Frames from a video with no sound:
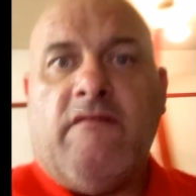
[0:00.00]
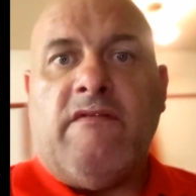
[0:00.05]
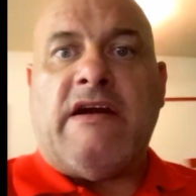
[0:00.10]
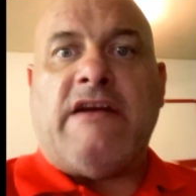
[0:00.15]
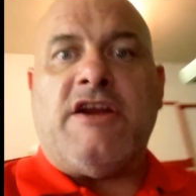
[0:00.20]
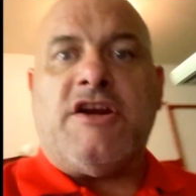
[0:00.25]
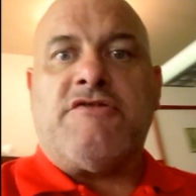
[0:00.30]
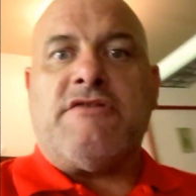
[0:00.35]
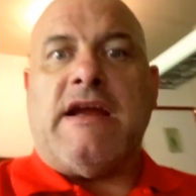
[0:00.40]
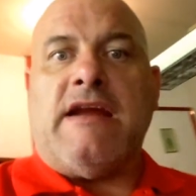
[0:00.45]

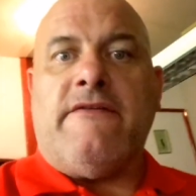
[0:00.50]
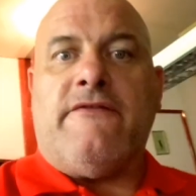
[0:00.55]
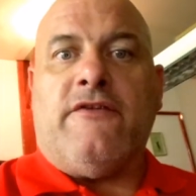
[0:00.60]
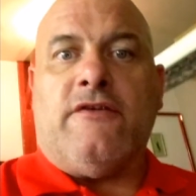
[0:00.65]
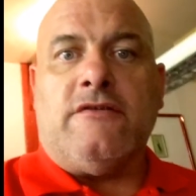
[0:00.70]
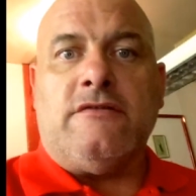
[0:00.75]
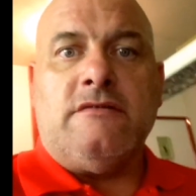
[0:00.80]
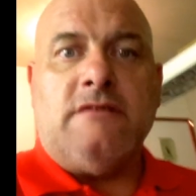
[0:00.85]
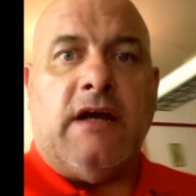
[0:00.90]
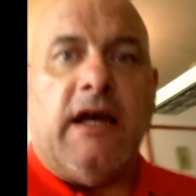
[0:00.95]
very
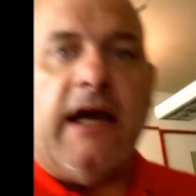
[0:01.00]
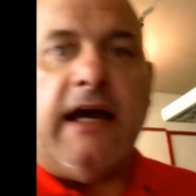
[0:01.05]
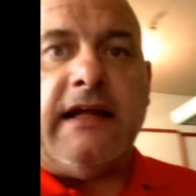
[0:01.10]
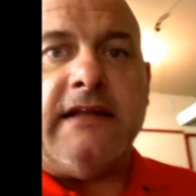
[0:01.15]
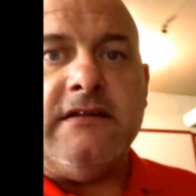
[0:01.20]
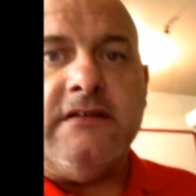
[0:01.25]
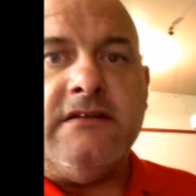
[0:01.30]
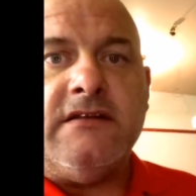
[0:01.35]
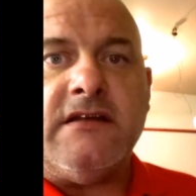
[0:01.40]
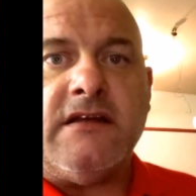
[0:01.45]
grateful,
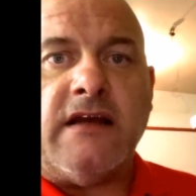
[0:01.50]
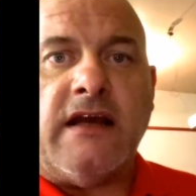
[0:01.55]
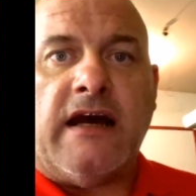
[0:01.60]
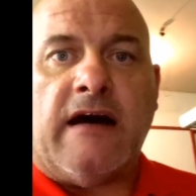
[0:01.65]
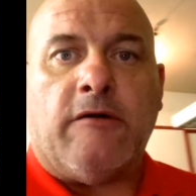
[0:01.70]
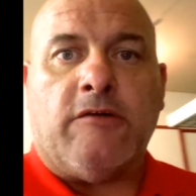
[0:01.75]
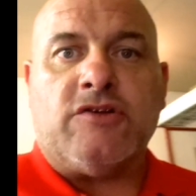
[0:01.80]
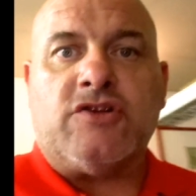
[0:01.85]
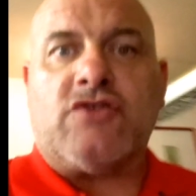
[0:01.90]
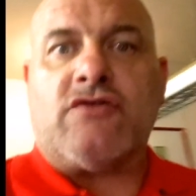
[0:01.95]
and
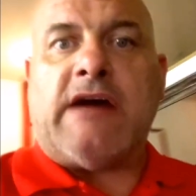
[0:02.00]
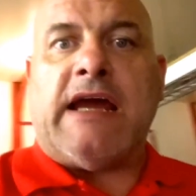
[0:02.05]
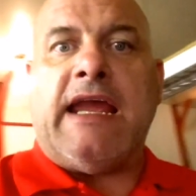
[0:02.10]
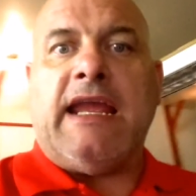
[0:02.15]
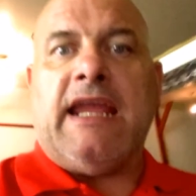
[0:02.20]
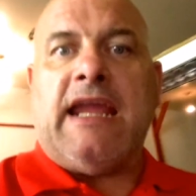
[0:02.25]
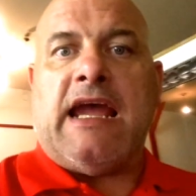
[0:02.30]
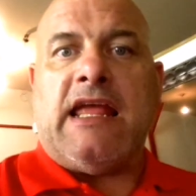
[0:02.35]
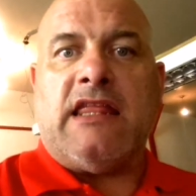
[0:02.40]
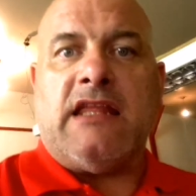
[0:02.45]
I'll try
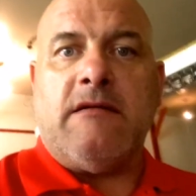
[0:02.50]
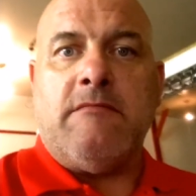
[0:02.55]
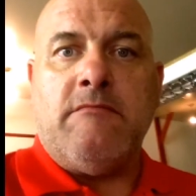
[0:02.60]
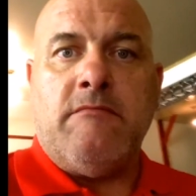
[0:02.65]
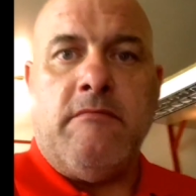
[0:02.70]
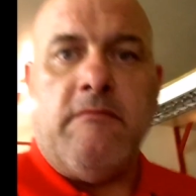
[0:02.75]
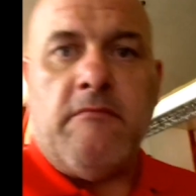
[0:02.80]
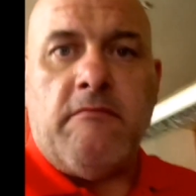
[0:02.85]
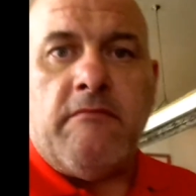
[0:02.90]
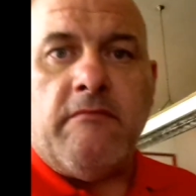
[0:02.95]
and get
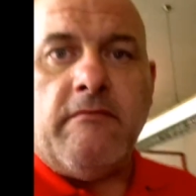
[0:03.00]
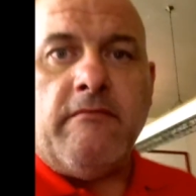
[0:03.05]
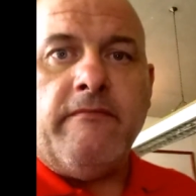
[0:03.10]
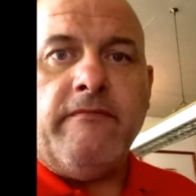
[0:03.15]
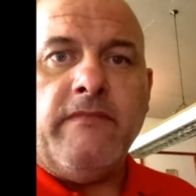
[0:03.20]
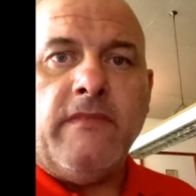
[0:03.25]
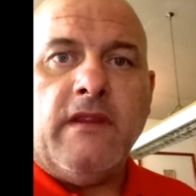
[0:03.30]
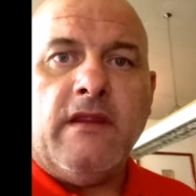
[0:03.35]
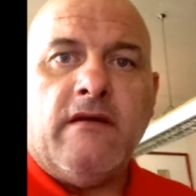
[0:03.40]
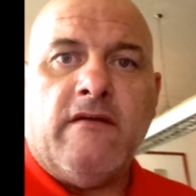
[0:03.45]
them
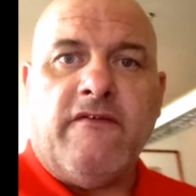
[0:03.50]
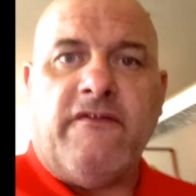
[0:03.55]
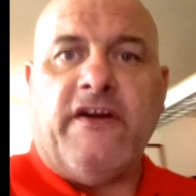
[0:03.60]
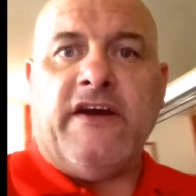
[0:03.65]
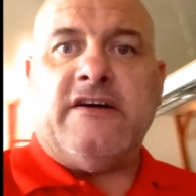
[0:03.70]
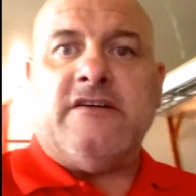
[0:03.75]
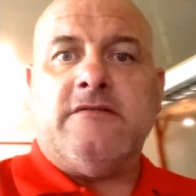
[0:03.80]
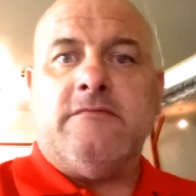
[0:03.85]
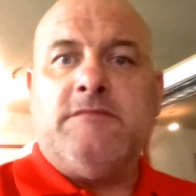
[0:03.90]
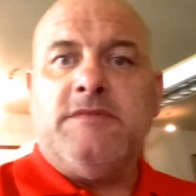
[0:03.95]

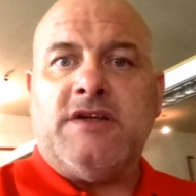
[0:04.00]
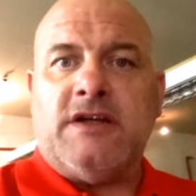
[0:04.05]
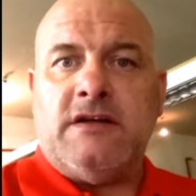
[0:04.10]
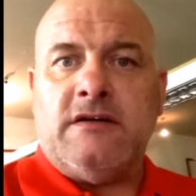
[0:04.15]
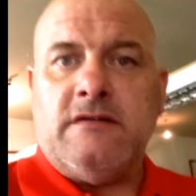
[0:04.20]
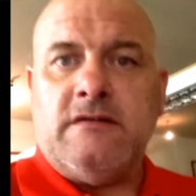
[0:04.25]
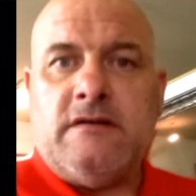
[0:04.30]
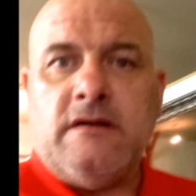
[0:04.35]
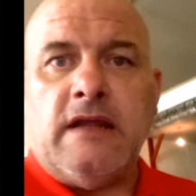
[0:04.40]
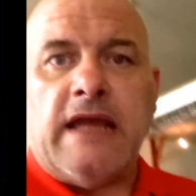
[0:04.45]
filmed
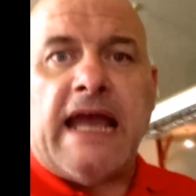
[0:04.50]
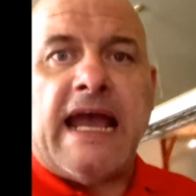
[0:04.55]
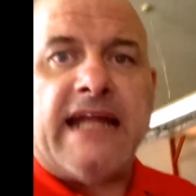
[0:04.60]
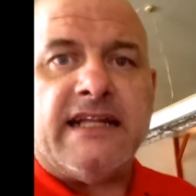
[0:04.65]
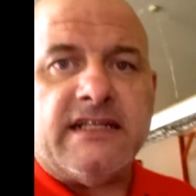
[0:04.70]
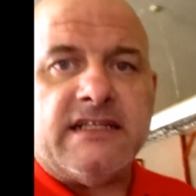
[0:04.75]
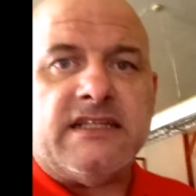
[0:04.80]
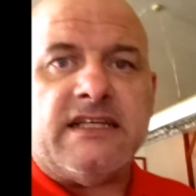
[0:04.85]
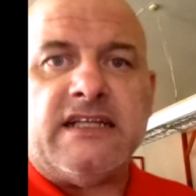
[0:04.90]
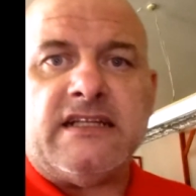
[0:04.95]
and
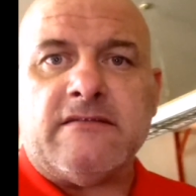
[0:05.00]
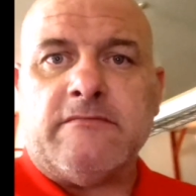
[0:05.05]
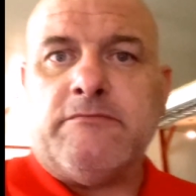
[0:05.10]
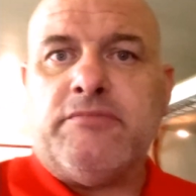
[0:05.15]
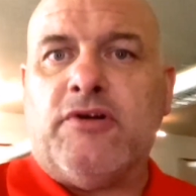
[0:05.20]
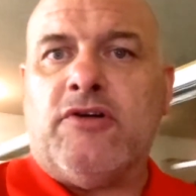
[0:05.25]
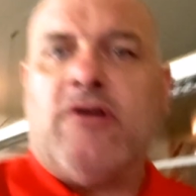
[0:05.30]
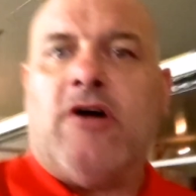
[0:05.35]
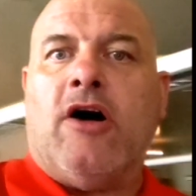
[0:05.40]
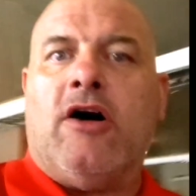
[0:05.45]
edited and
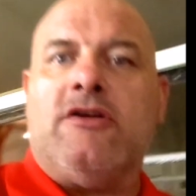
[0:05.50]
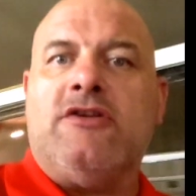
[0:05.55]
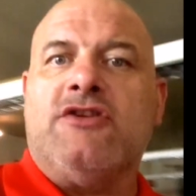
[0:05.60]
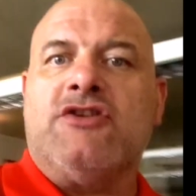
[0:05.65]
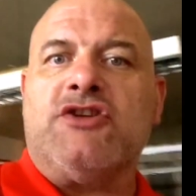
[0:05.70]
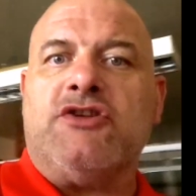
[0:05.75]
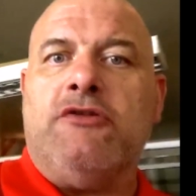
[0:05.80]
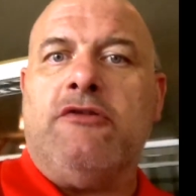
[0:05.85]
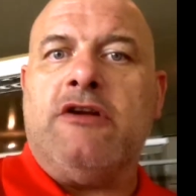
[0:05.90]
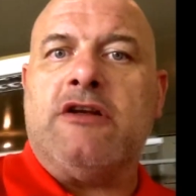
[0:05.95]
put on
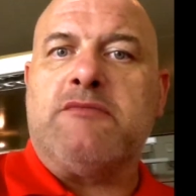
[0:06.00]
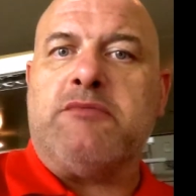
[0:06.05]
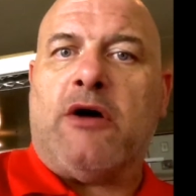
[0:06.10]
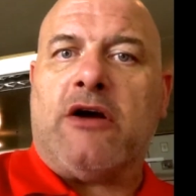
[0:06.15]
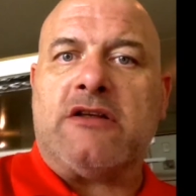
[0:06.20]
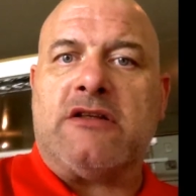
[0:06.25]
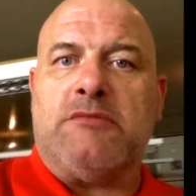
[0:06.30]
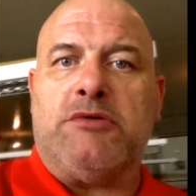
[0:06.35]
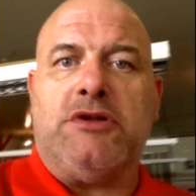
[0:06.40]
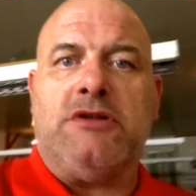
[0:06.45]
as soon as
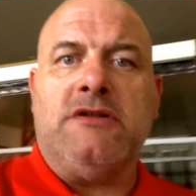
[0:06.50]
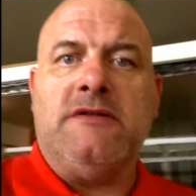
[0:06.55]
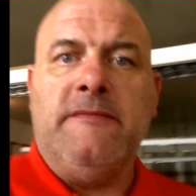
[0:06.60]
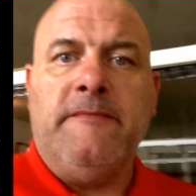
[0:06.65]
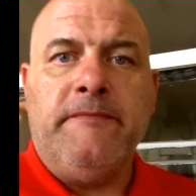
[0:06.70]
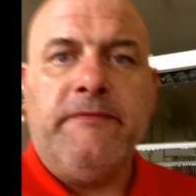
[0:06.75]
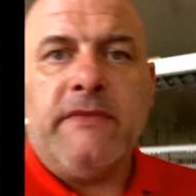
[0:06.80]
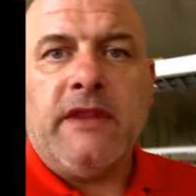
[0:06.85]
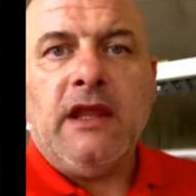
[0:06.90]
possible.